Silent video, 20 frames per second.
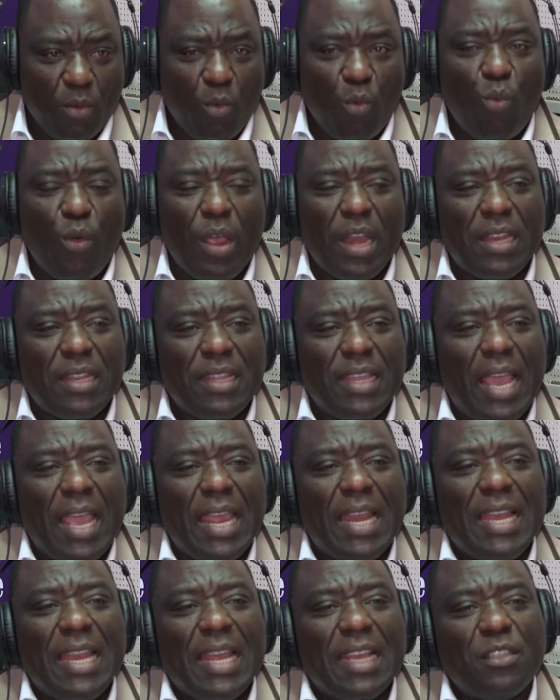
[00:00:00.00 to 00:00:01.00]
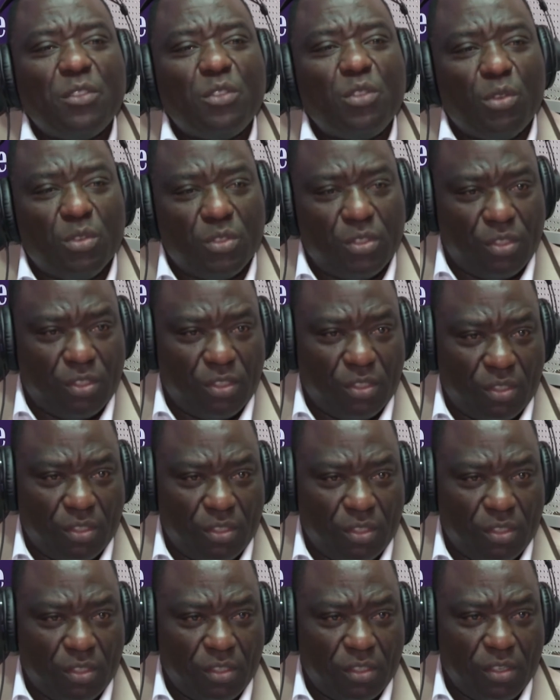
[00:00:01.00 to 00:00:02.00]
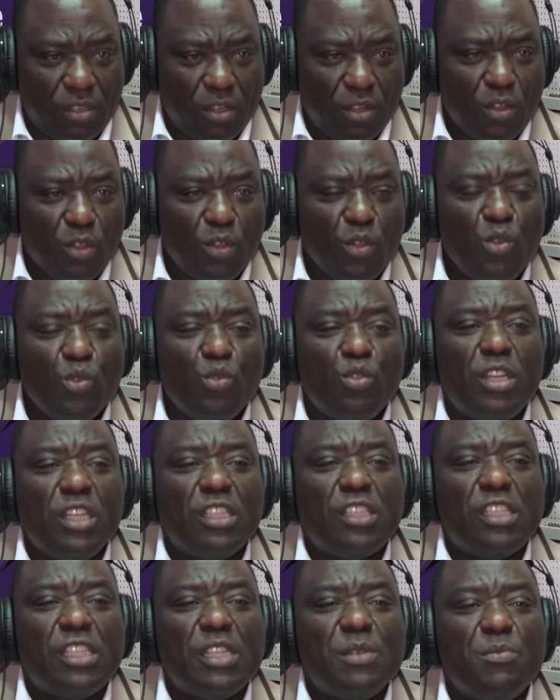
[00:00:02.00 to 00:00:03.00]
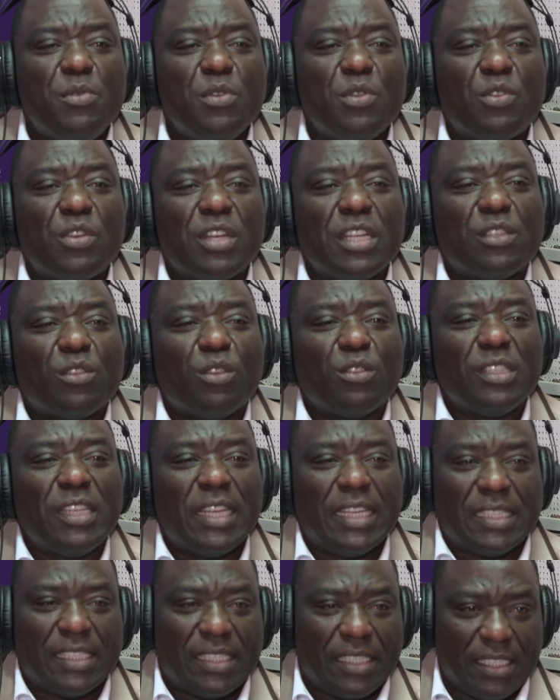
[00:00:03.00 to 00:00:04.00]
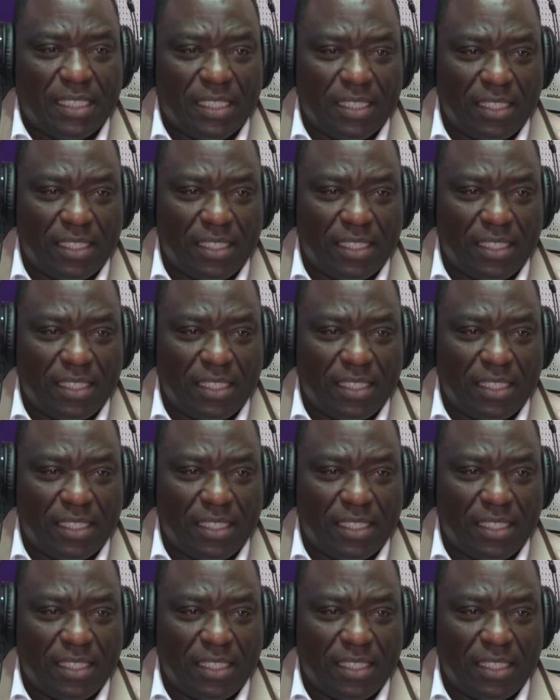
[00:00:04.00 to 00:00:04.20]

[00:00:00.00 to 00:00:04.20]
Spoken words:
when there are elections, you distribute resources.